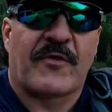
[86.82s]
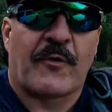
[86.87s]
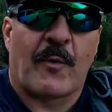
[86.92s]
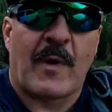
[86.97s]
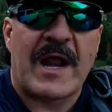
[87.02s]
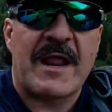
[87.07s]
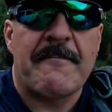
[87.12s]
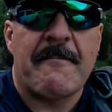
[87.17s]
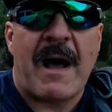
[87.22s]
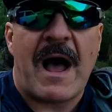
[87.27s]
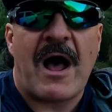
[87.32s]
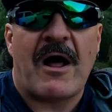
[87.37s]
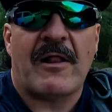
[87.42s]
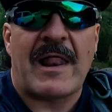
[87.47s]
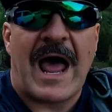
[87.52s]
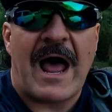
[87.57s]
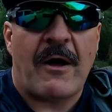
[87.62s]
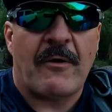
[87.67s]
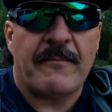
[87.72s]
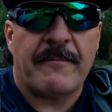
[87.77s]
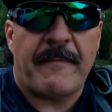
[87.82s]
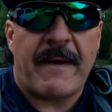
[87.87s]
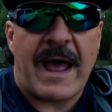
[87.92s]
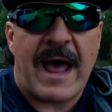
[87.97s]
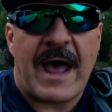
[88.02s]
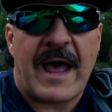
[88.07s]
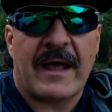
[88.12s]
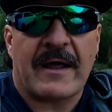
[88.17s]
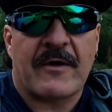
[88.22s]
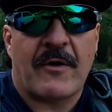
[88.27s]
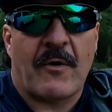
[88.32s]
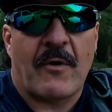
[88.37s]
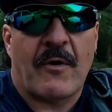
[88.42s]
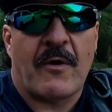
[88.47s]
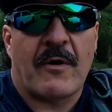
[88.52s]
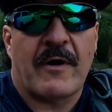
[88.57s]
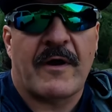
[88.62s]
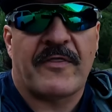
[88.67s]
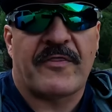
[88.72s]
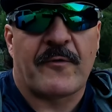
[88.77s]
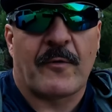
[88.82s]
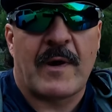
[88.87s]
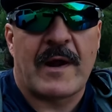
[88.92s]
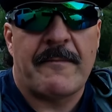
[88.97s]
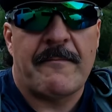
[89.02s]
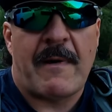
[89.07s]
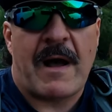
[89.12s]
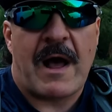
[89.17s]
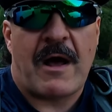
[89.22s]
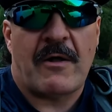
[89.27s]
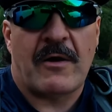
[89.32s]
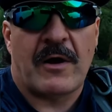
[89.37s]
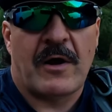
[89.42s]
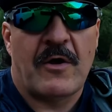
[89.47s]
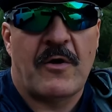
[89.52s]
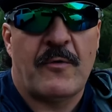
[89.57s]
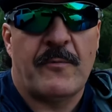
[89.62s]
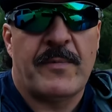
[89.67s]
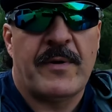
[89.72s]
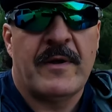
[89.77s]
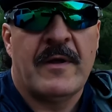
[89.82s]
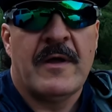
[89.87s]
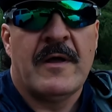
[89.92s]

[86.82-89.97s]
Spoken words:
3 mile out and back or a 3 mile loop.